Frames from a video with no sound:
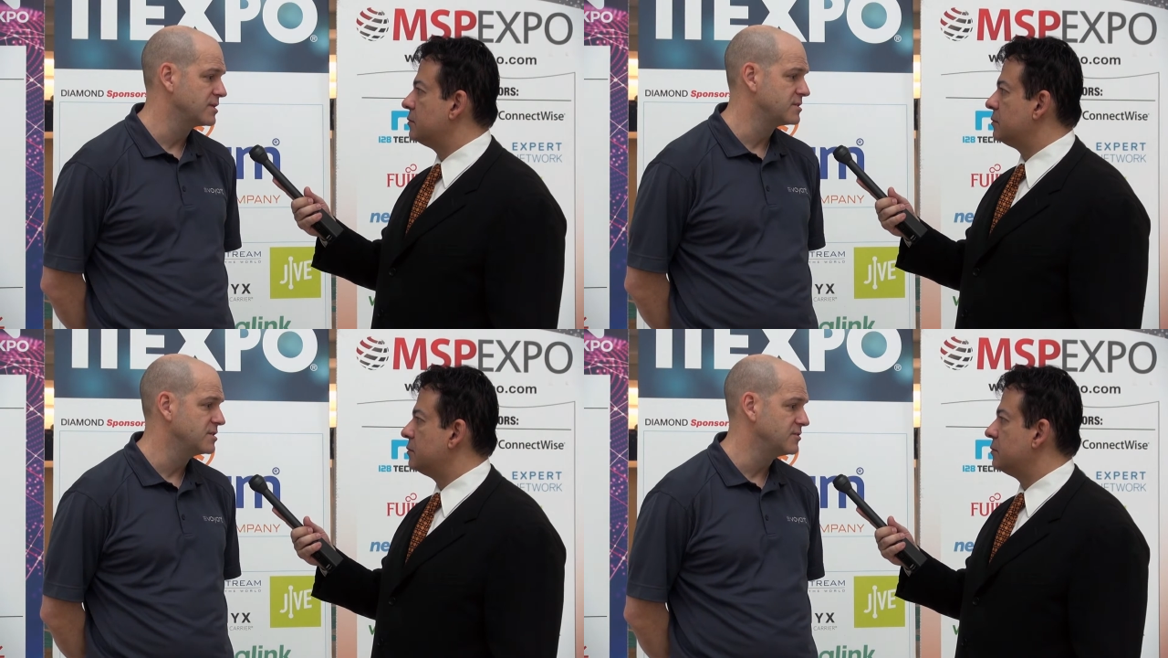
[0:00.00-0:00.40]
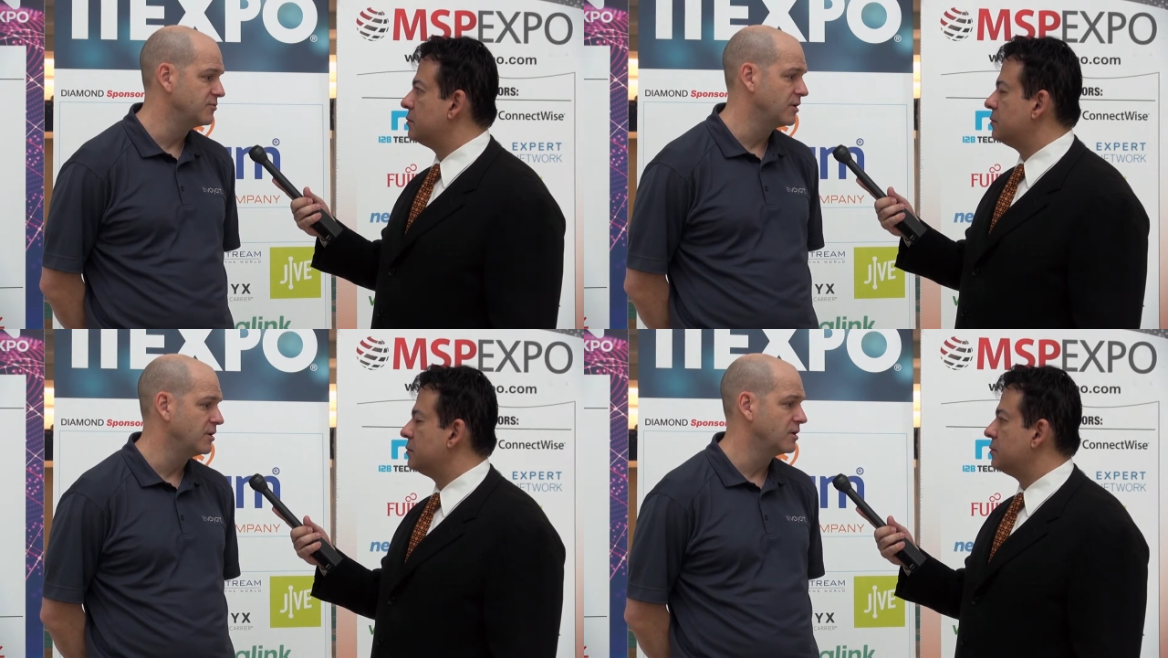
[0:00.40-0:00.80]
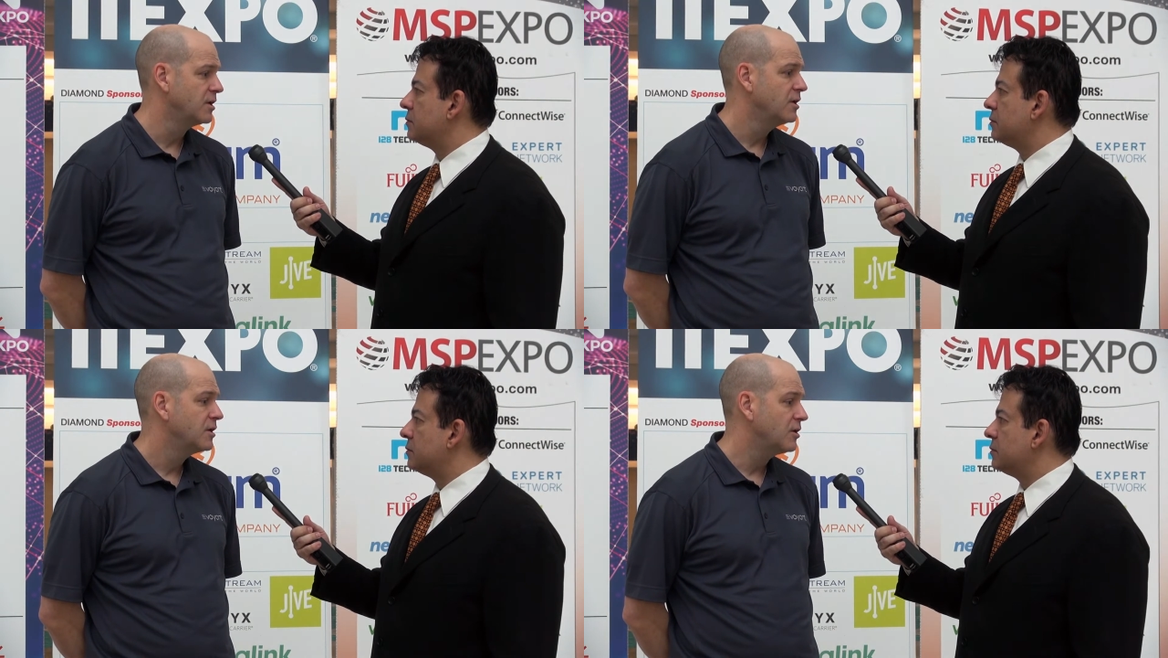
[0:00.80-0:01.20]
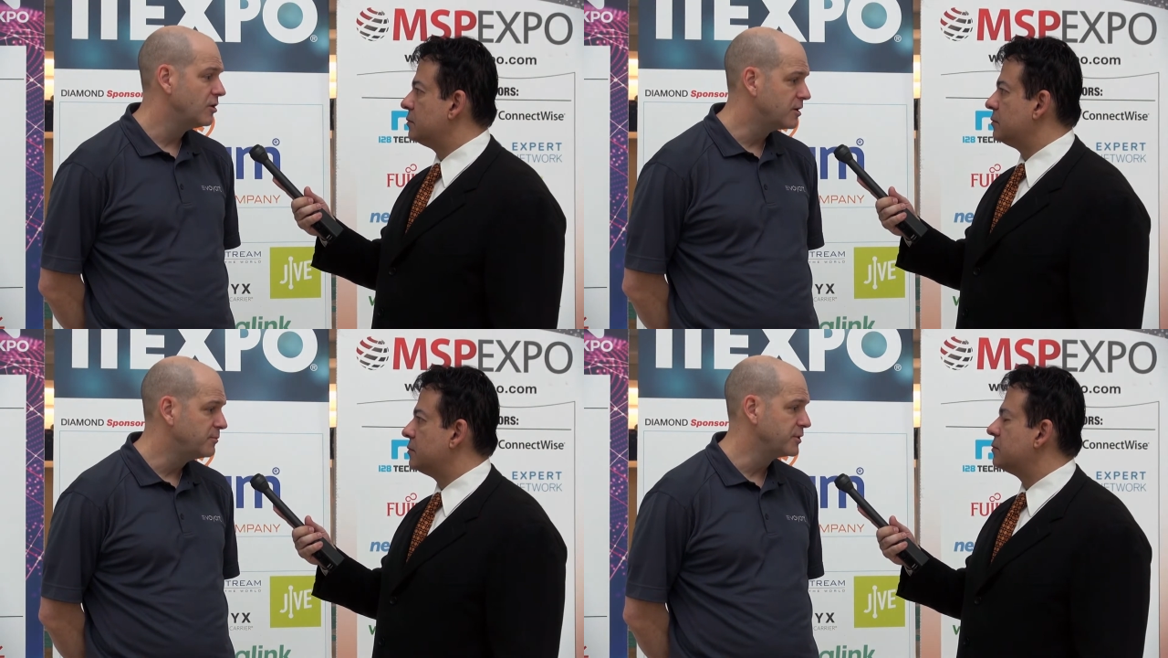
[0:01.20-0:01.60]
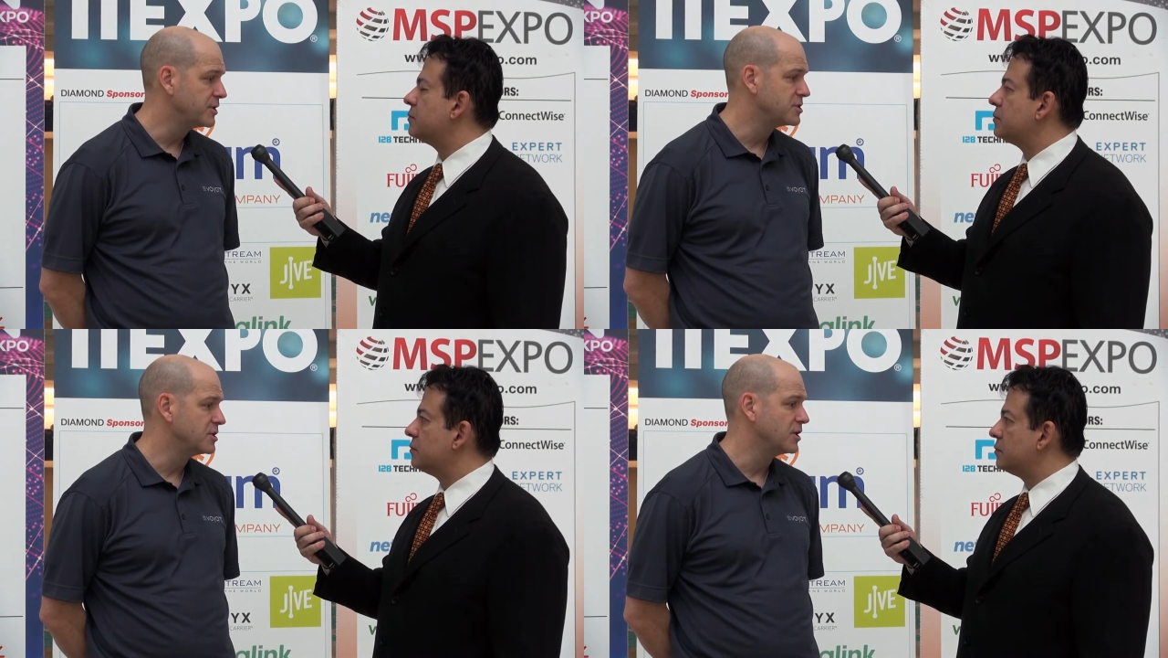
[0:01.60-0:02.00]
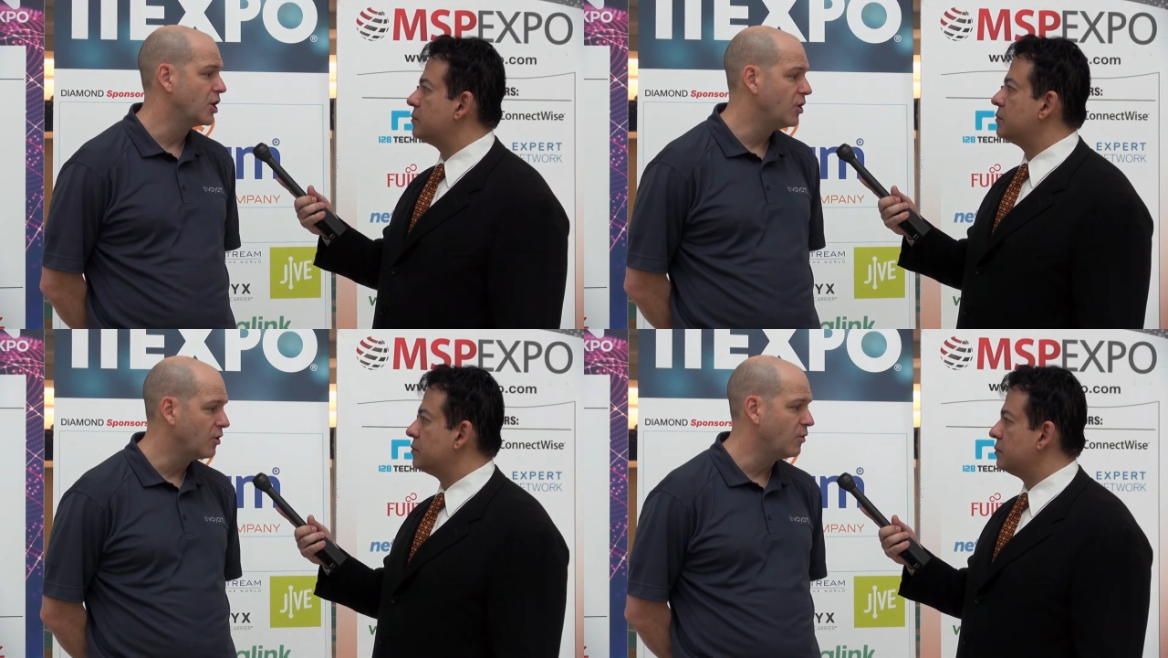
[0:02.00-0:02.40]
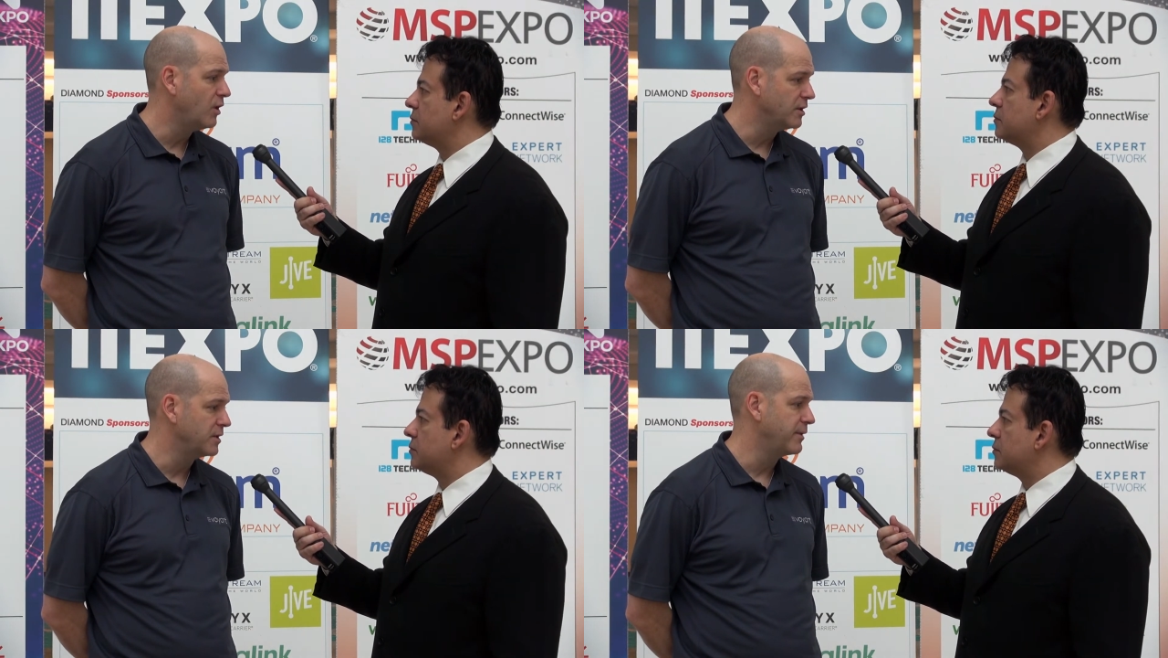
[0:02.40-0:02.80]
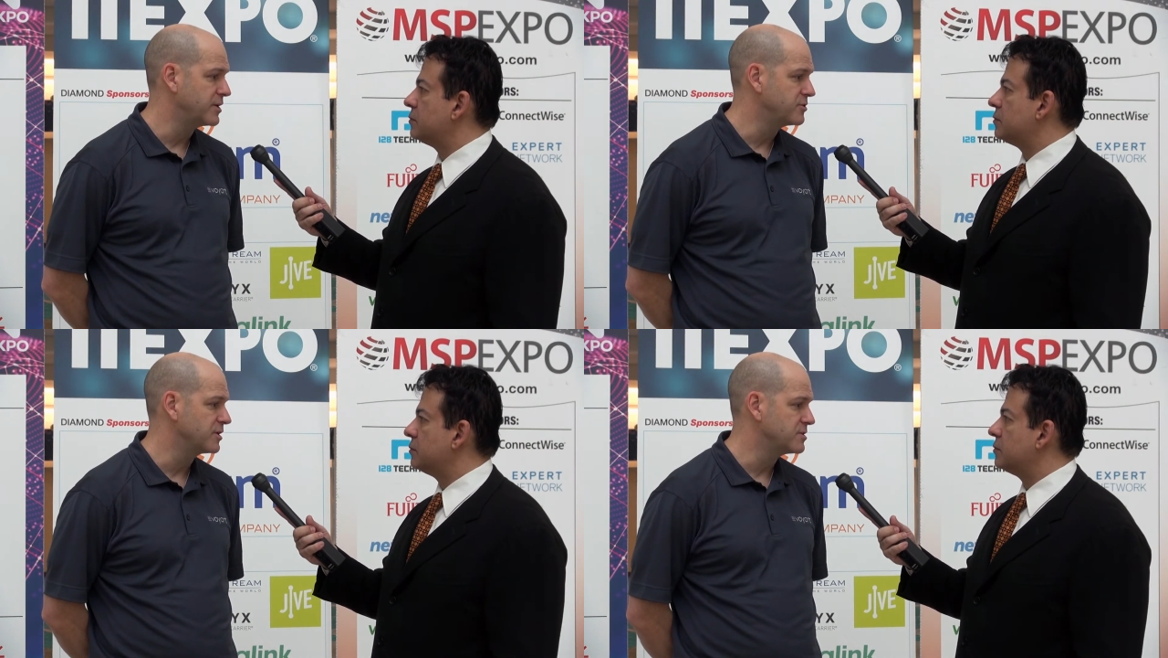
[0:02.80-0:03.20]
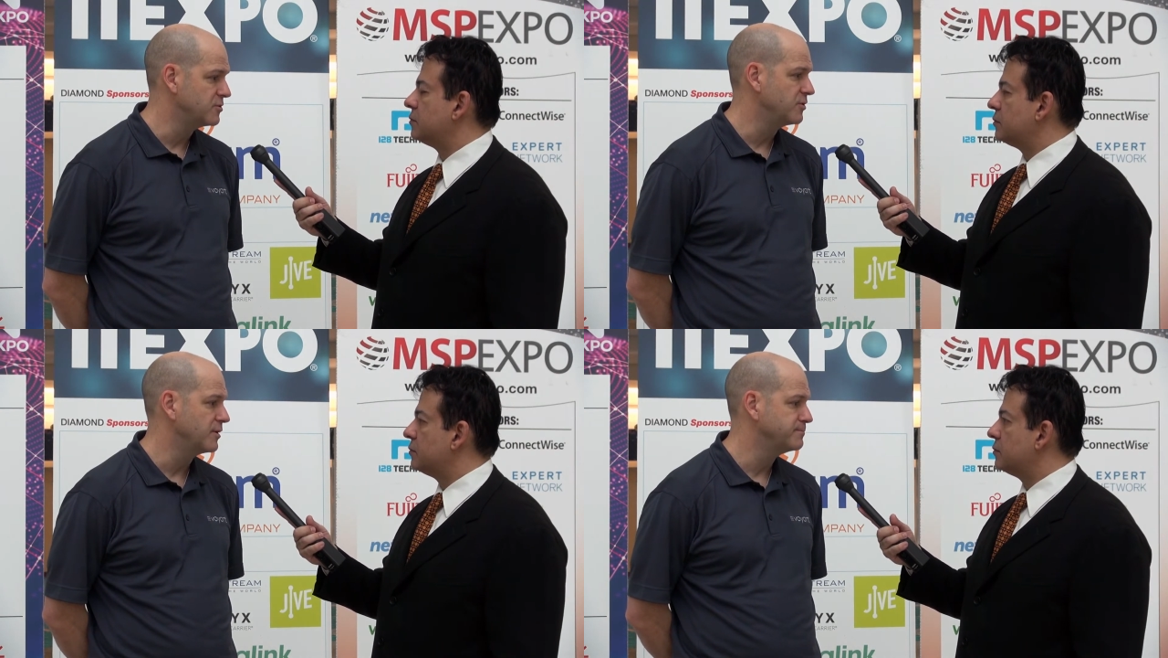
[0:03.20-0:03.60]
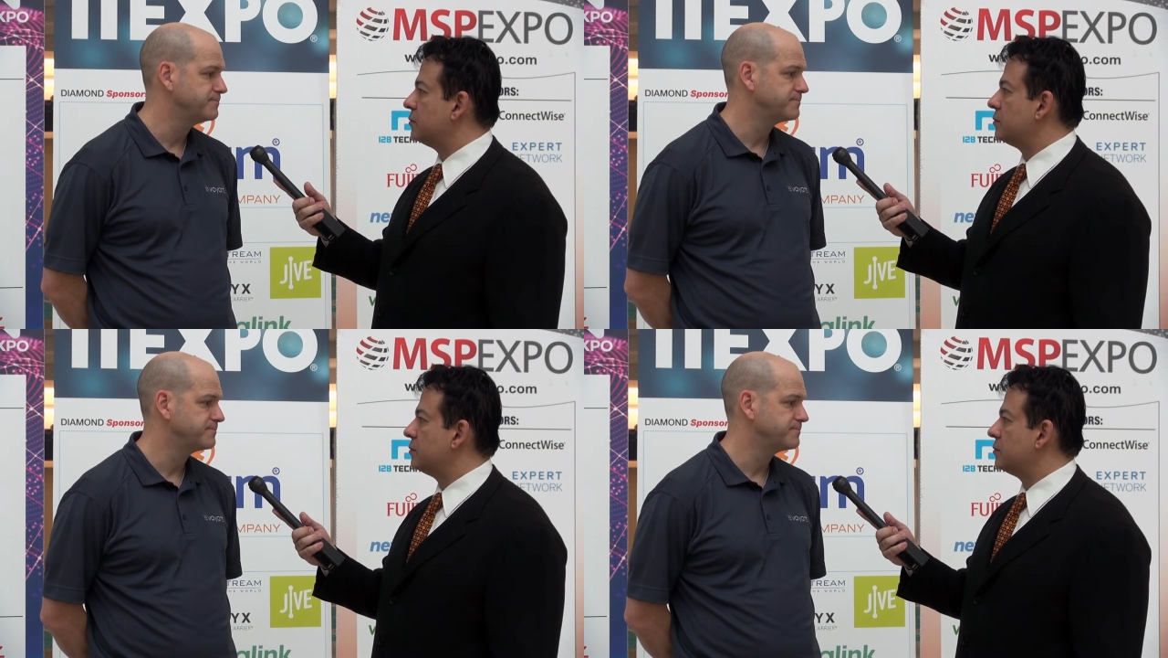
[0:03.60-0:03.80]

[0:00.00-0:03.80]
Speaker 1: extensively on call completion and call quality metrics to them.